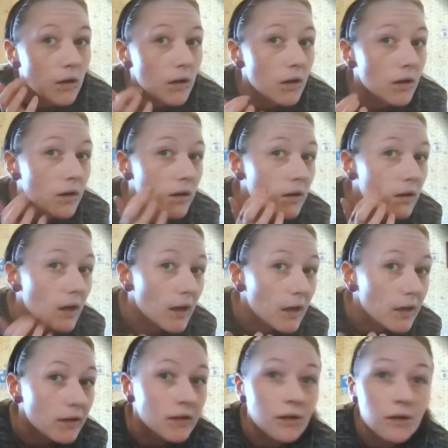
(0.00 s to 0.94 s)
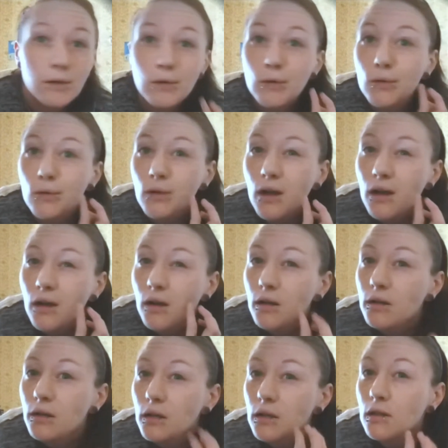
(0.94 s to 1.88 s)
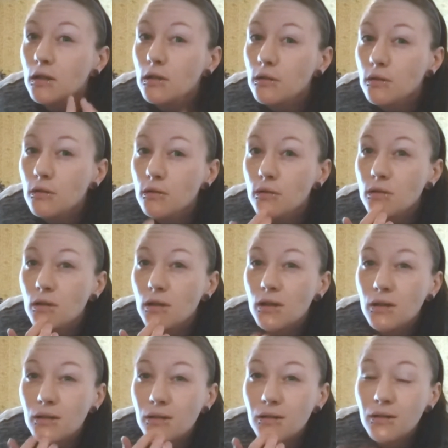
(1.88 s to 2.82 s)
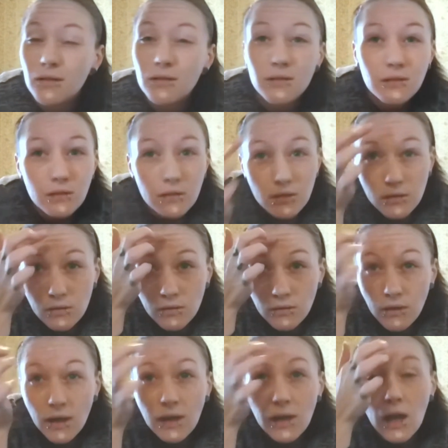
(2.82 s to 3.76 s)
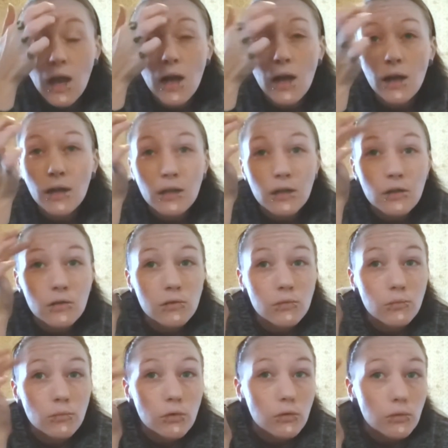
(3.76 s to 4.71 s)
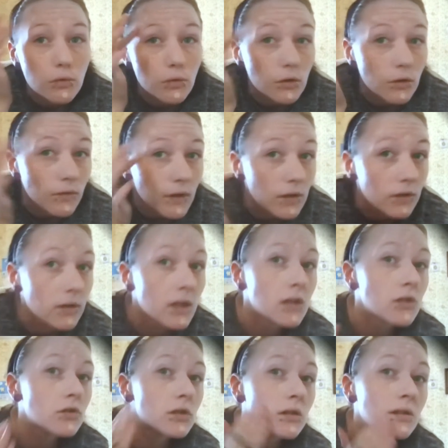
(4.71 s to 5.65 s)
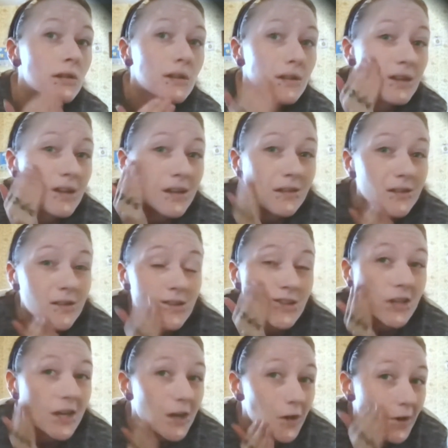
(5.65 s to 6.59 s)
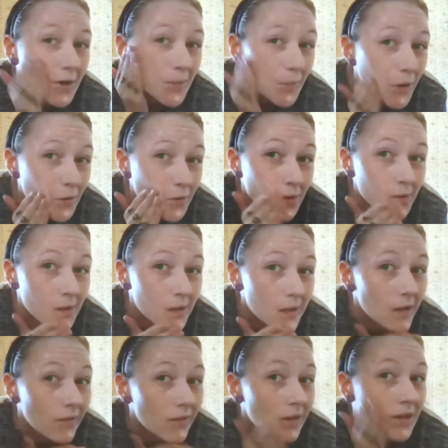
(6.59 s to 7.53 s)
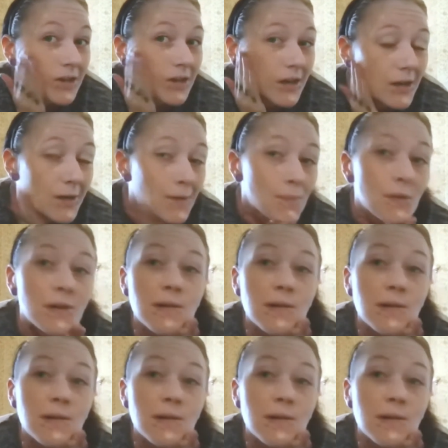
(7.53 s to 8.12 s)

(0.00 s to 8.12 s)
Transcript: And I do kind of use, I use more foundation than necessary most of the time.